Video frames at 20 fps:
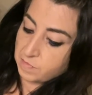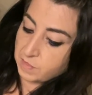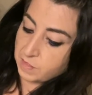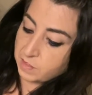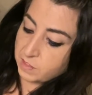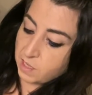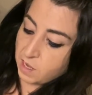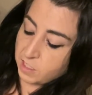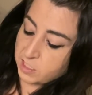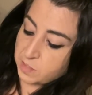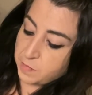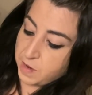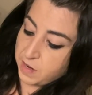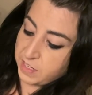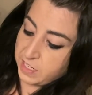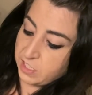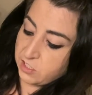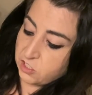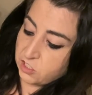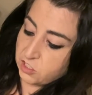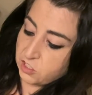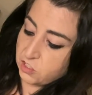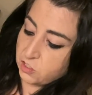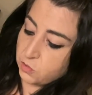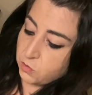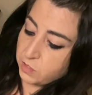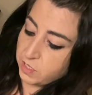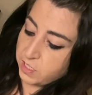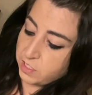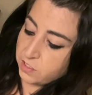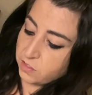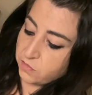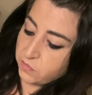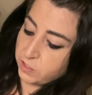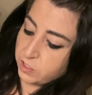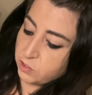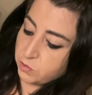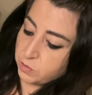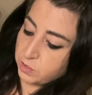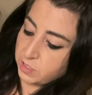Talks about each suit
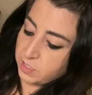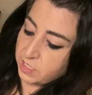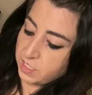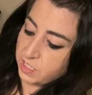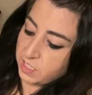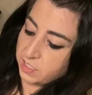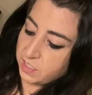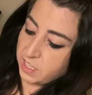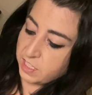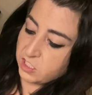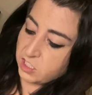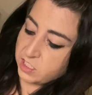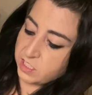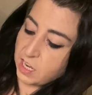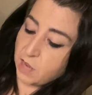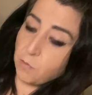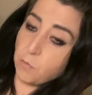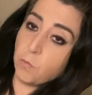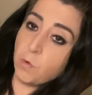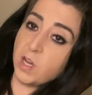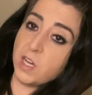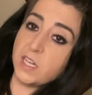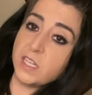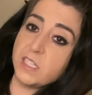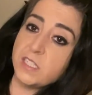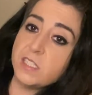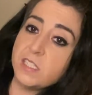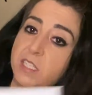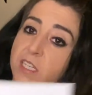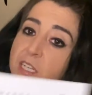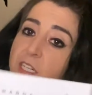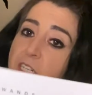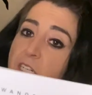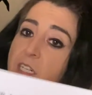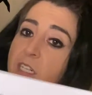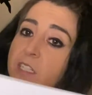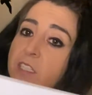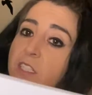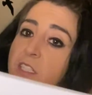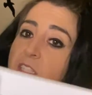individually. Like she's got wands
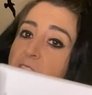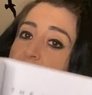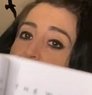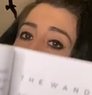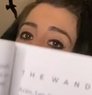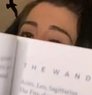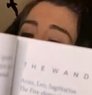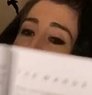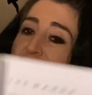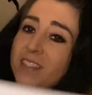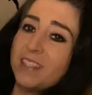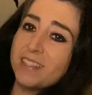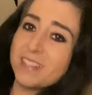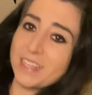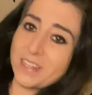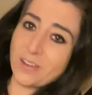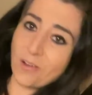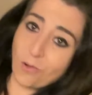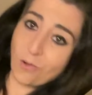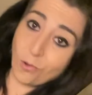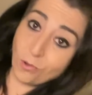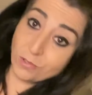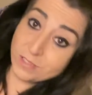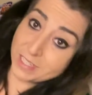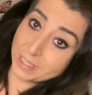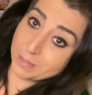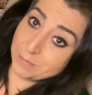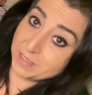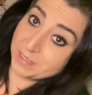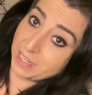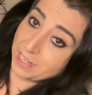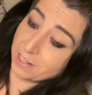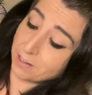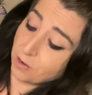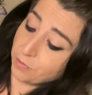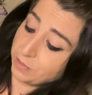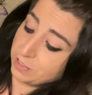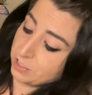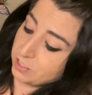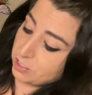here, just like that. This is like a whole damn
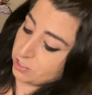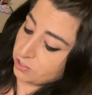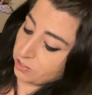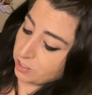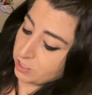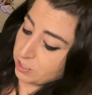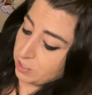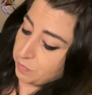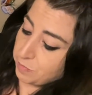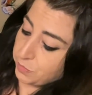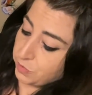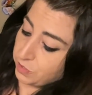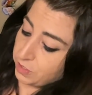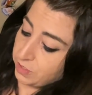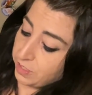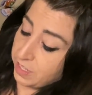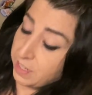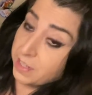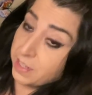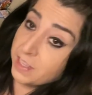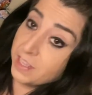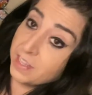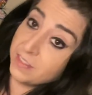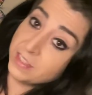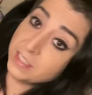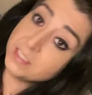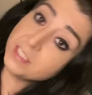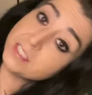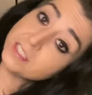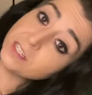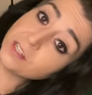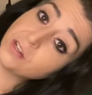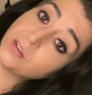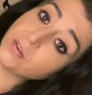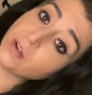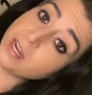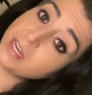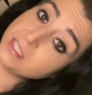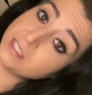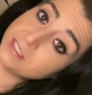tarot instruction booklet. This is a
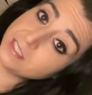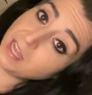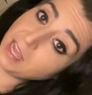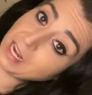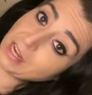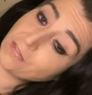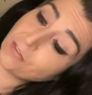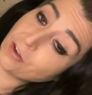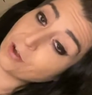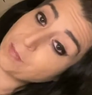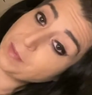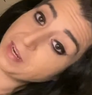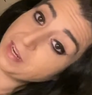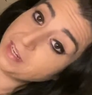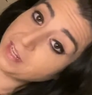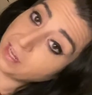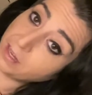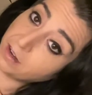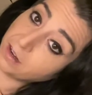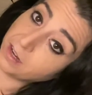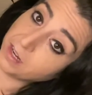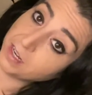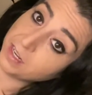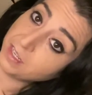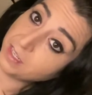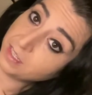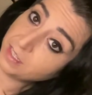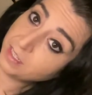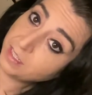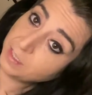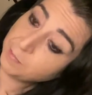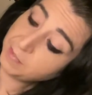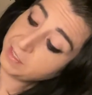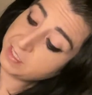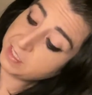great deck for a beginner. I'm going to